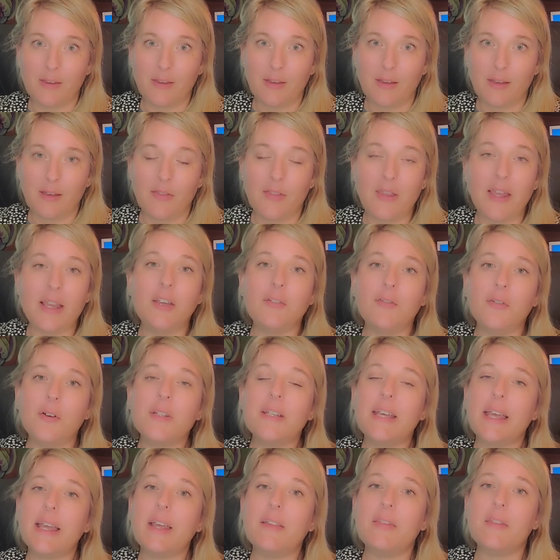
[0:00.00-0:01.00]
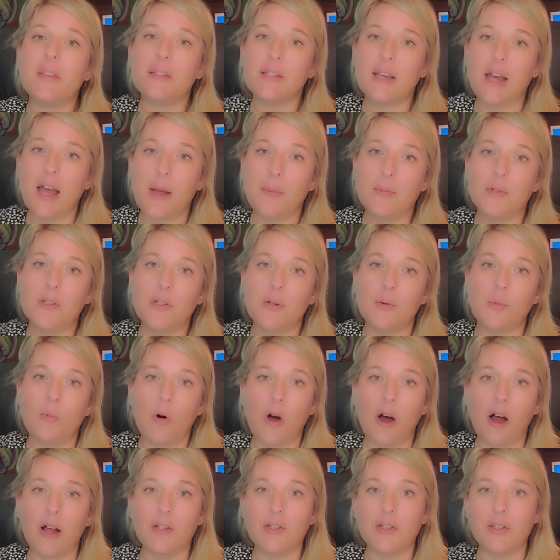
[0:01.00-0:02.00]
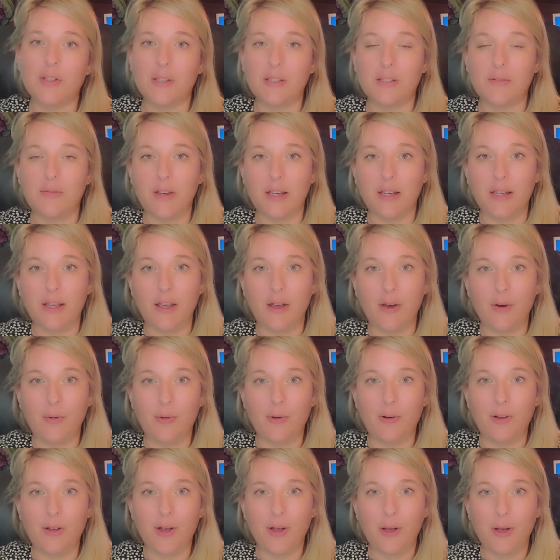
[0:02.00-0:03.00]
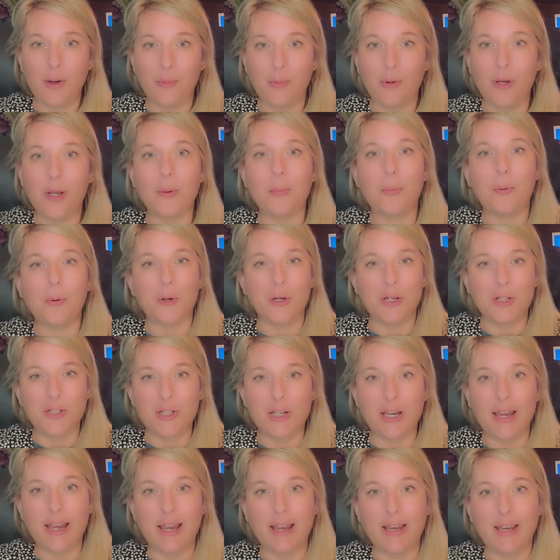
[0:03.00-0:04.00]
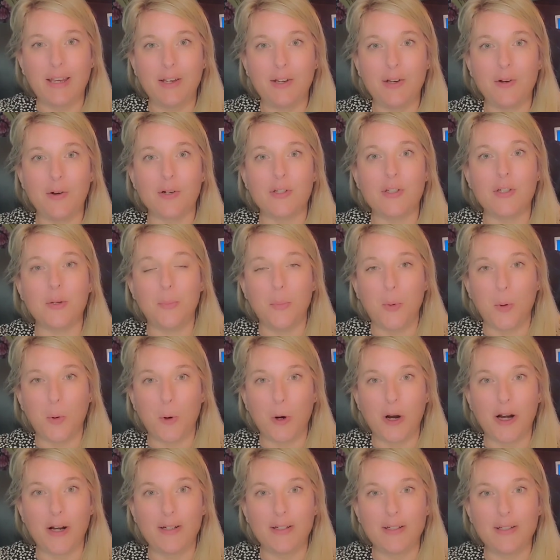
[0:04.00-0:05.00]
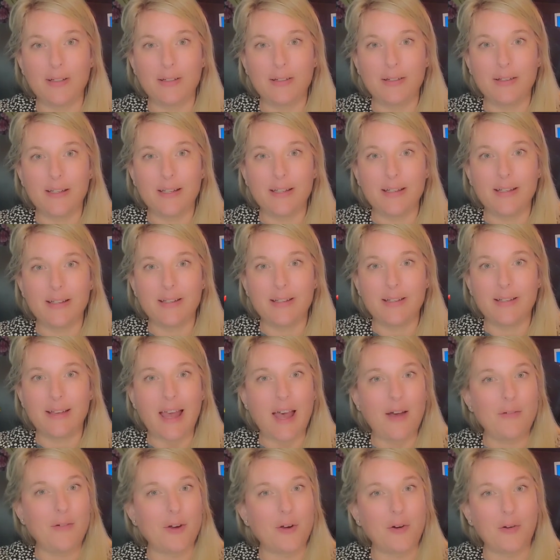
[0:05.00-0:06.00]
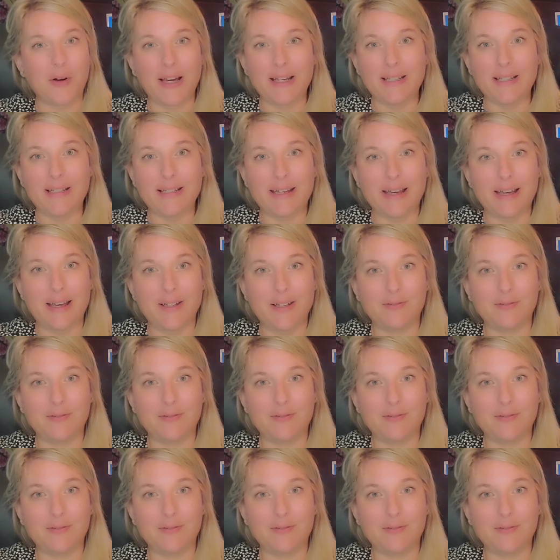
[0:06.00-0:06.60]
Thank you for taking the time to watch this video. We appreciate your support. Have a great day.